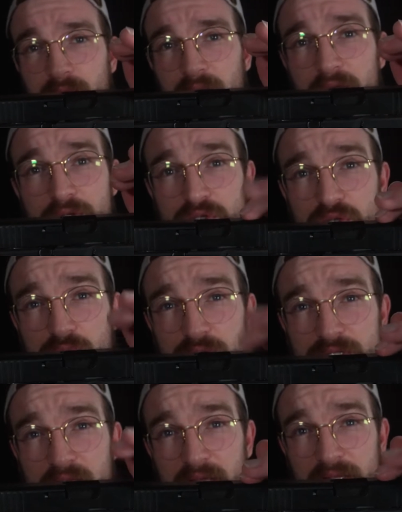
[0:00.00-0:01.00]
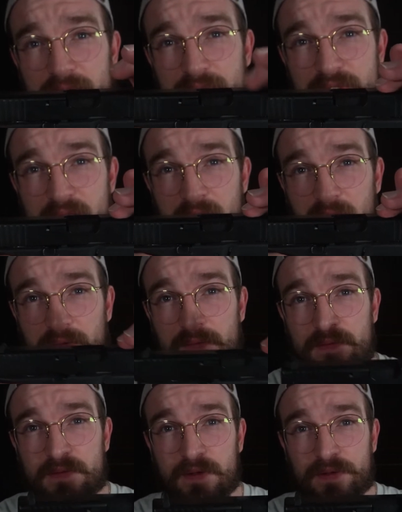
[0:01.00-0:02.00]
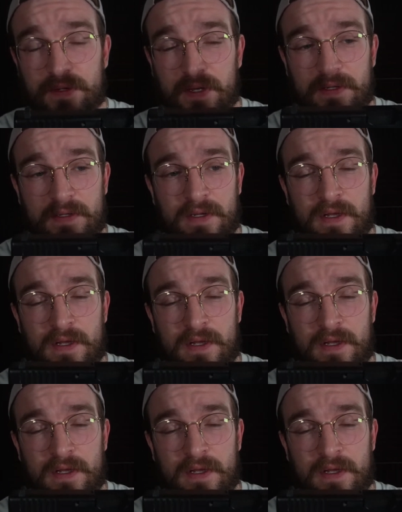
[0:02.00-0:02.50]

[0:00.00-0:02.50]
As soon as that dips down, okay,